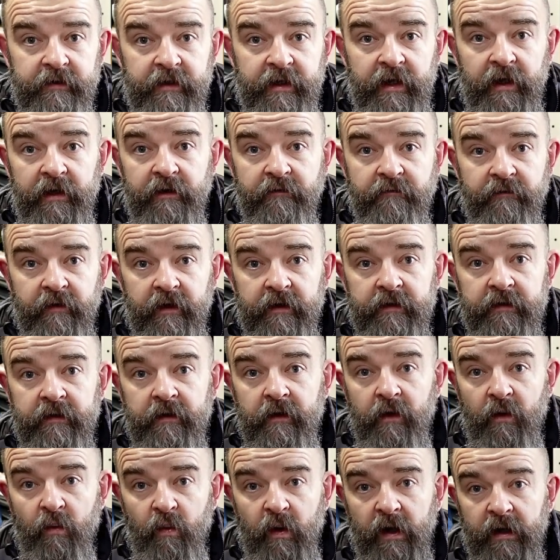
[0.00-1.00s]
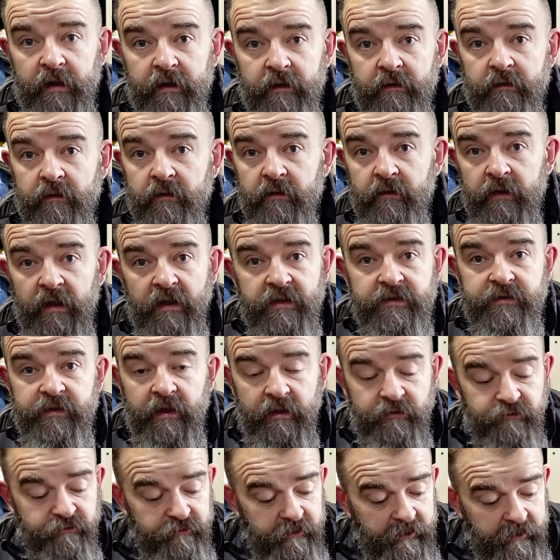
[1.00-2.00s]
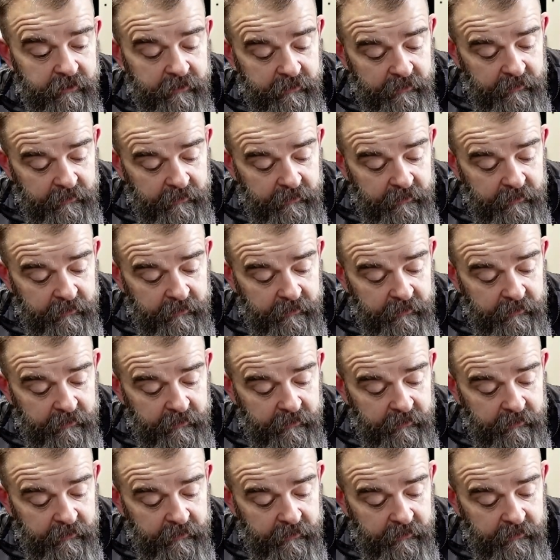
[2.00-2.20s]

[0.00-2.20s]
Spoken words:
caravan, wagon, etc.